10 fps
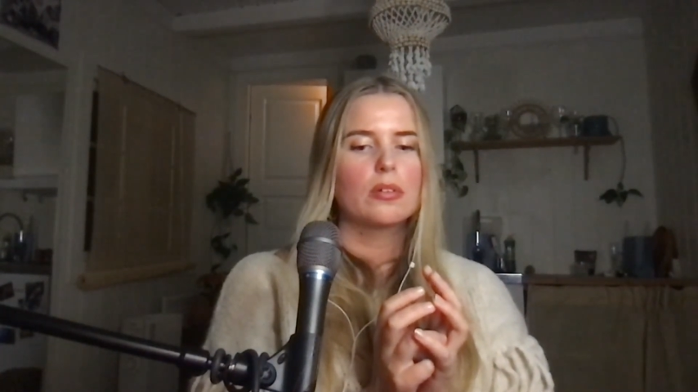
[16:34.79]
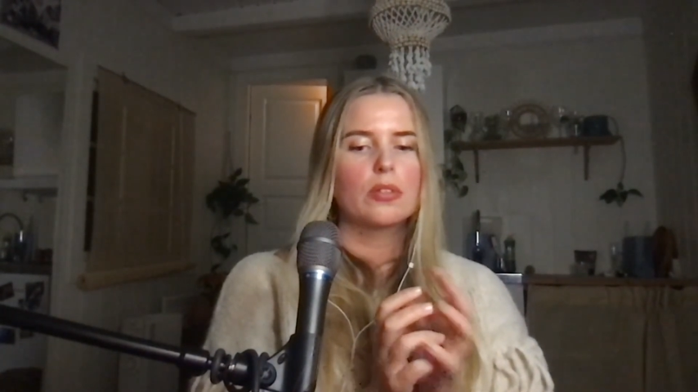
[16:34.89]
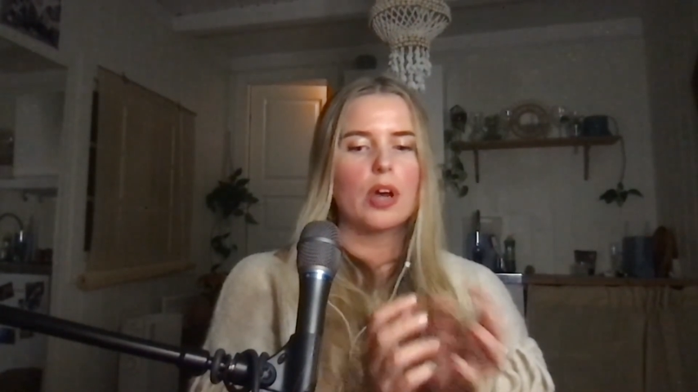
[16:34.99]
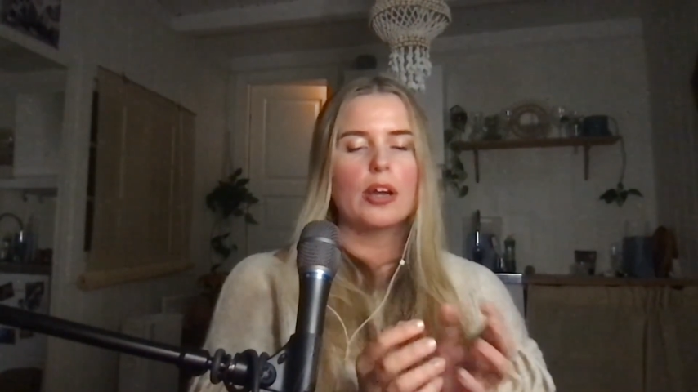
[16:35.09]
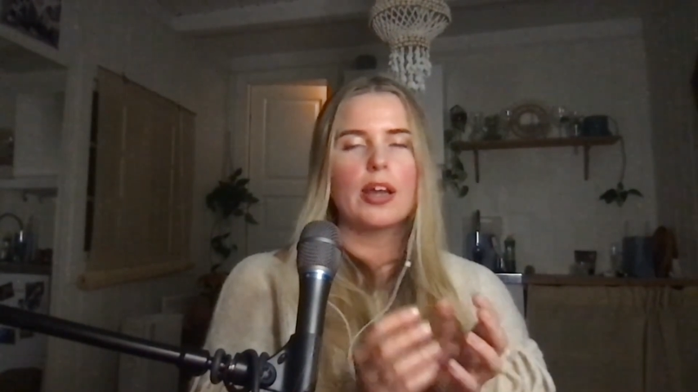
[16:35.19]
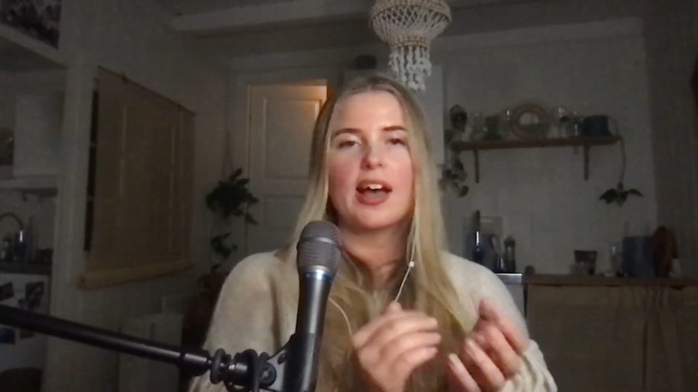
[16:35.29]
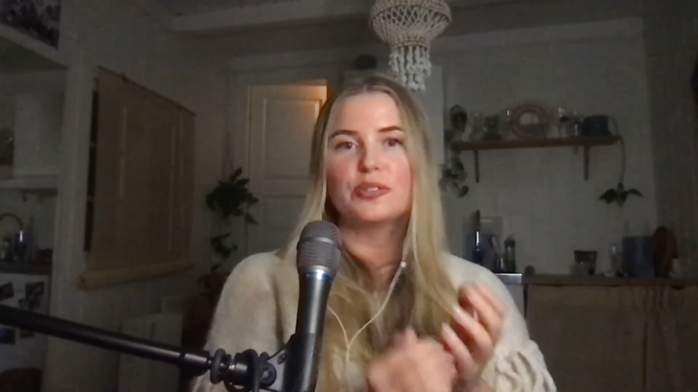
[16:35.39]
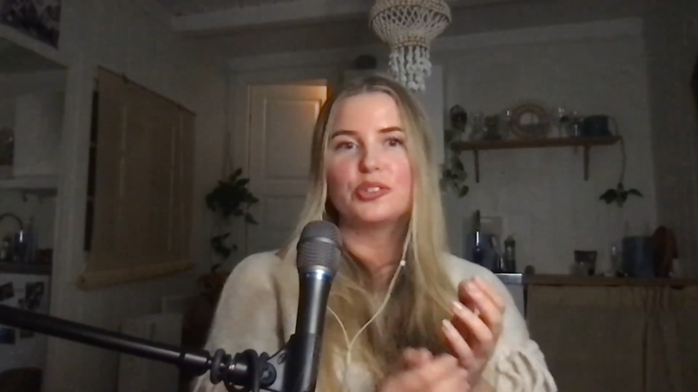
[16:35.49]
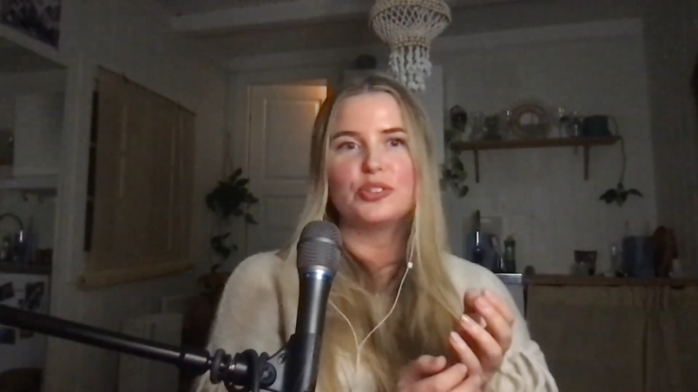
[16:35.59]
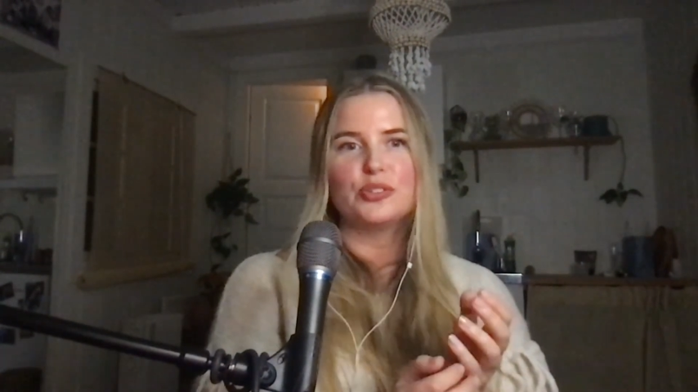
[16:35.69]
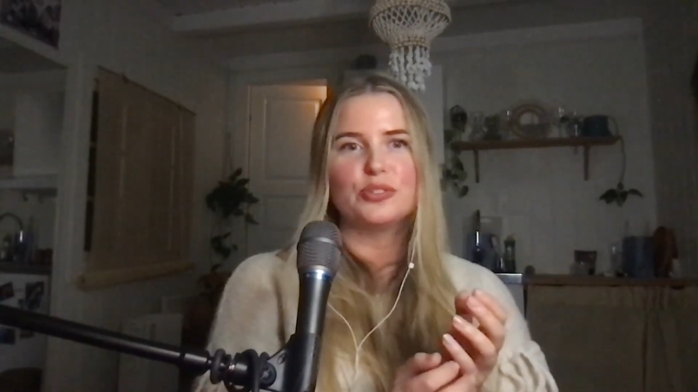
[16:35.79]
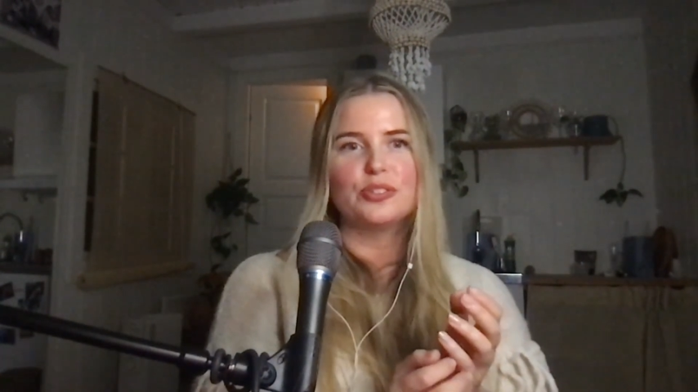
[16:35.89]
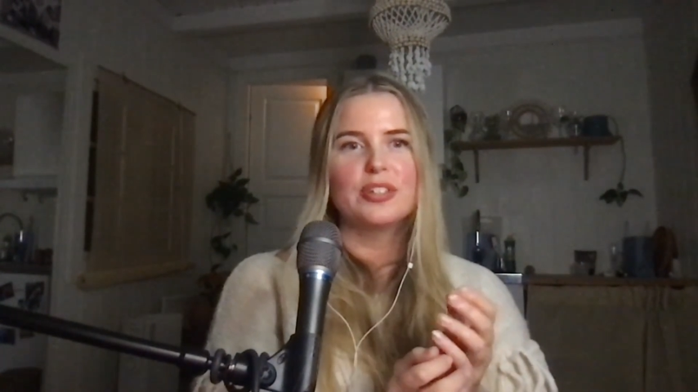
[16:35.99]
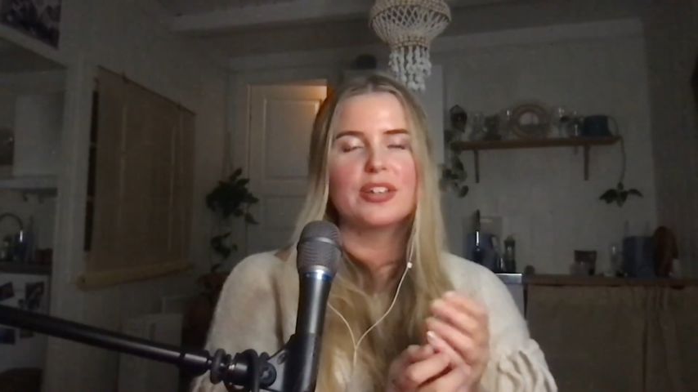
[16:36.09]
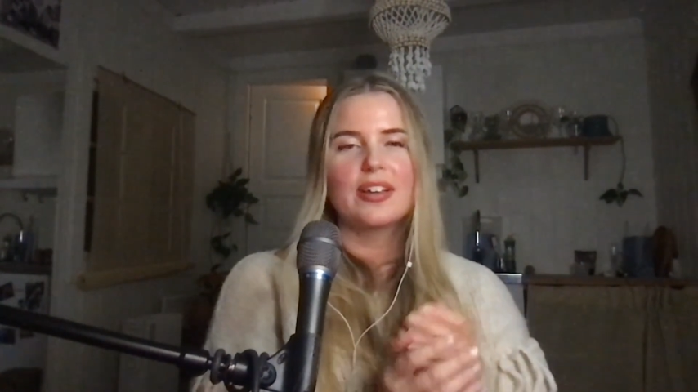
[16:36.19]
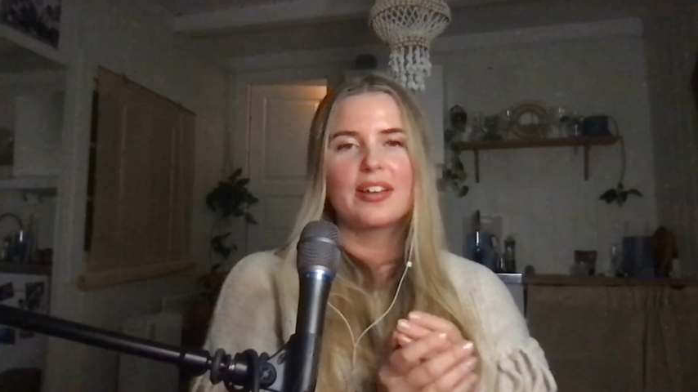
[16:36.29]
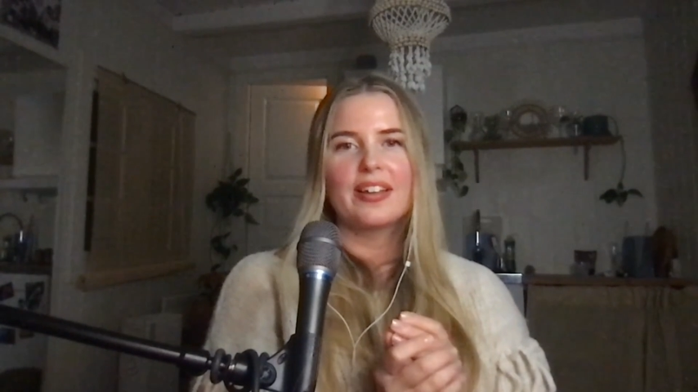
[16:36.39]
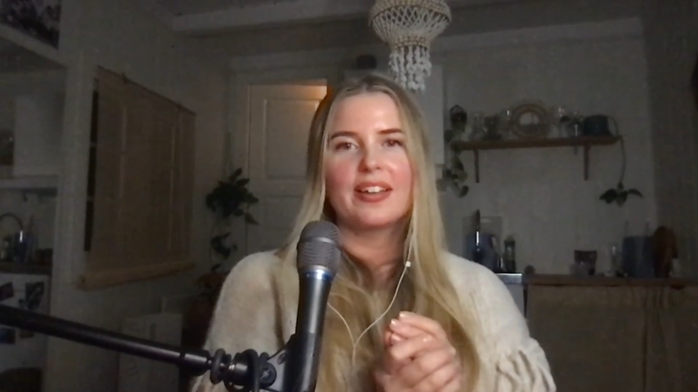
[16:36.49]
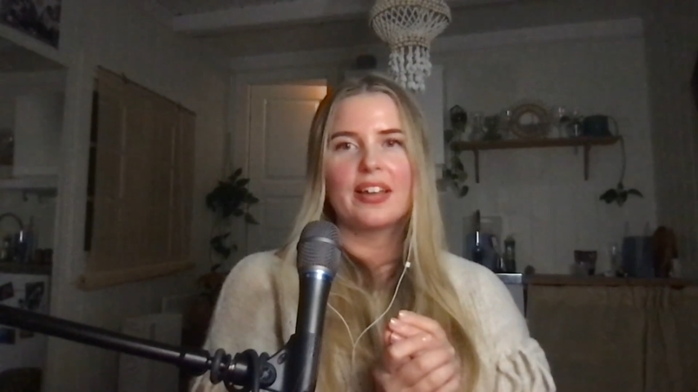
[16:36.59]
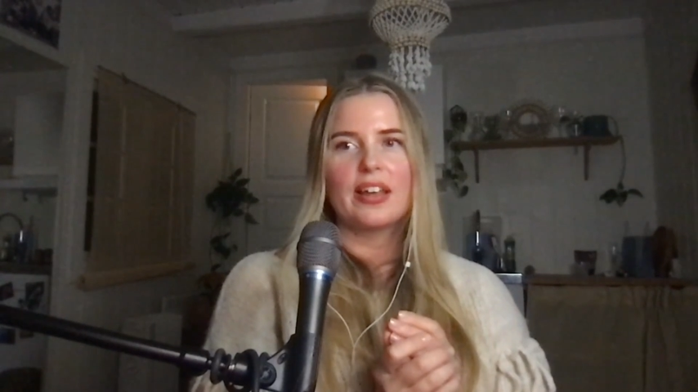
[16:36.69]
thought how to
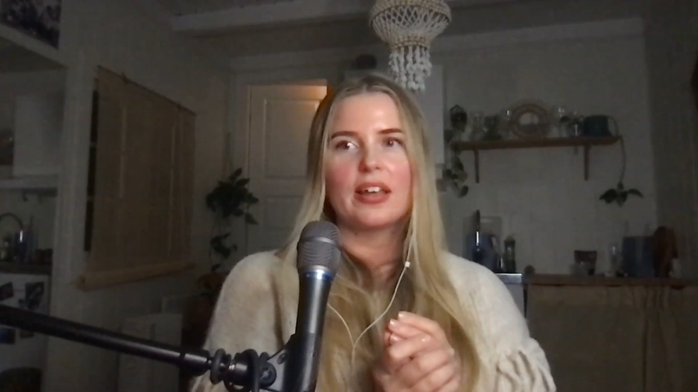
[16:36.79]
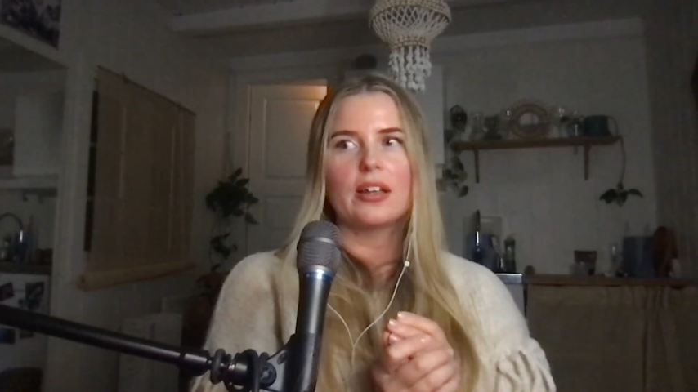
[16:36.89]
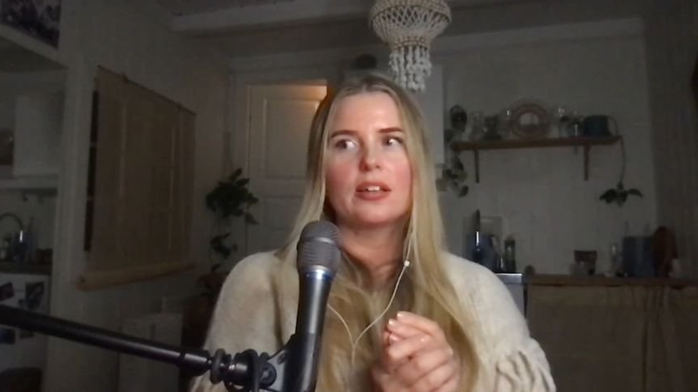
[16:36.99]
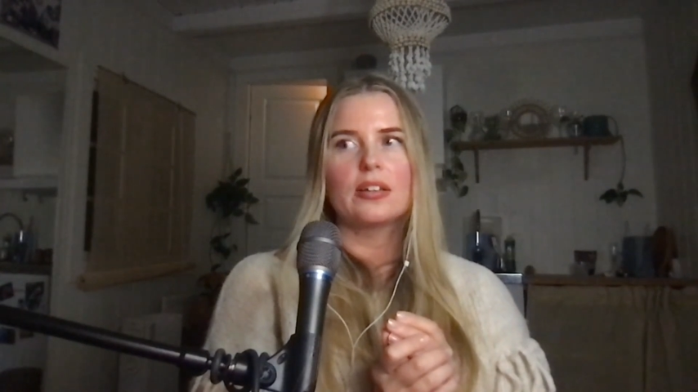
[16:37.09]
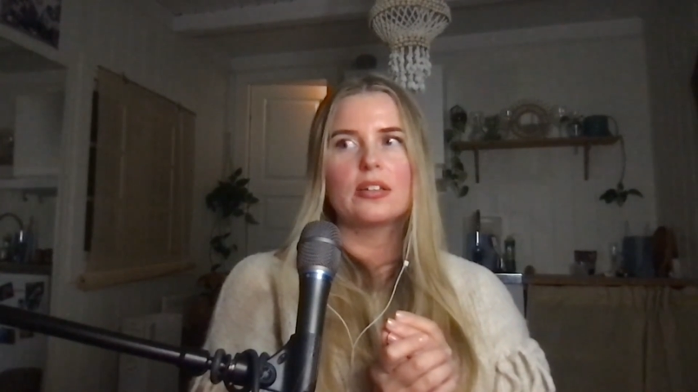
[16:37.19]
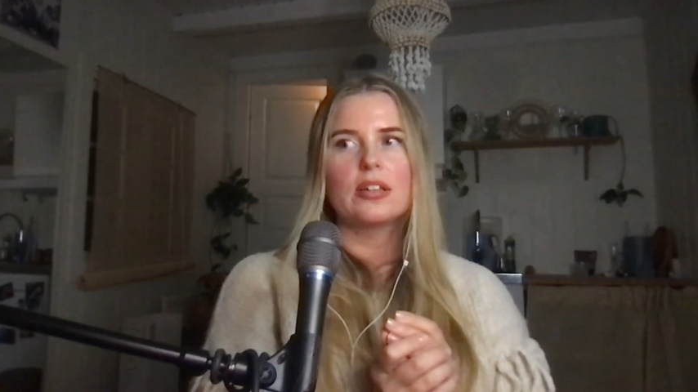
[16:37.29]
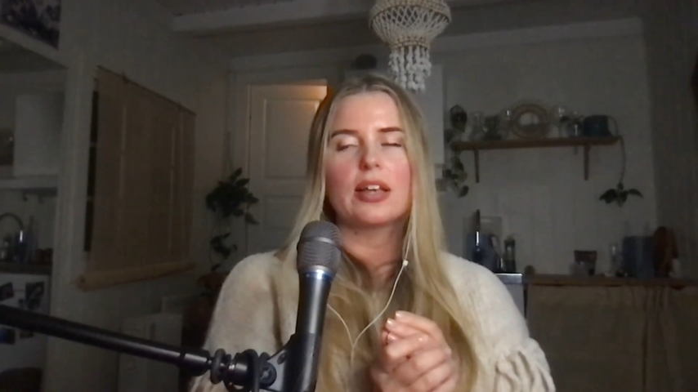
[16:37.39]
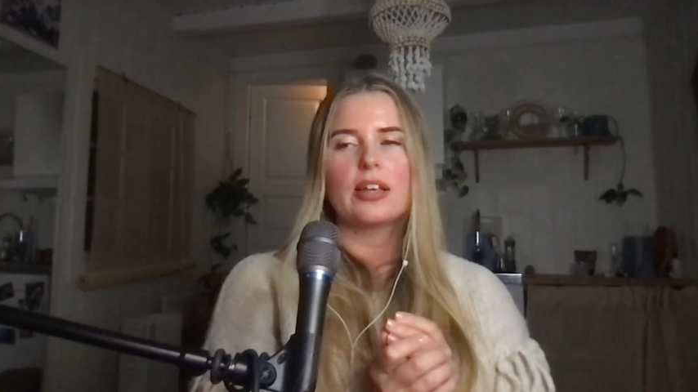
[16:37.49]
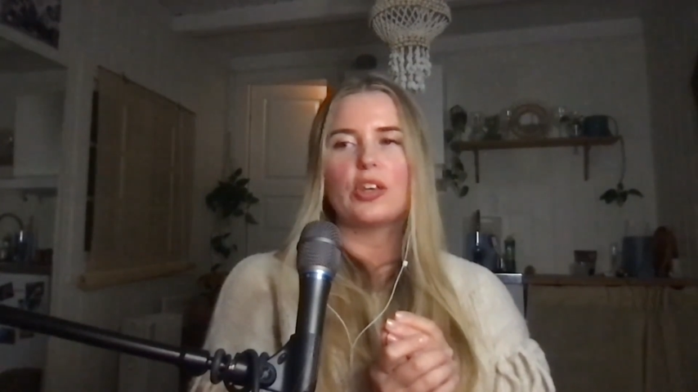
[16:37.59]
like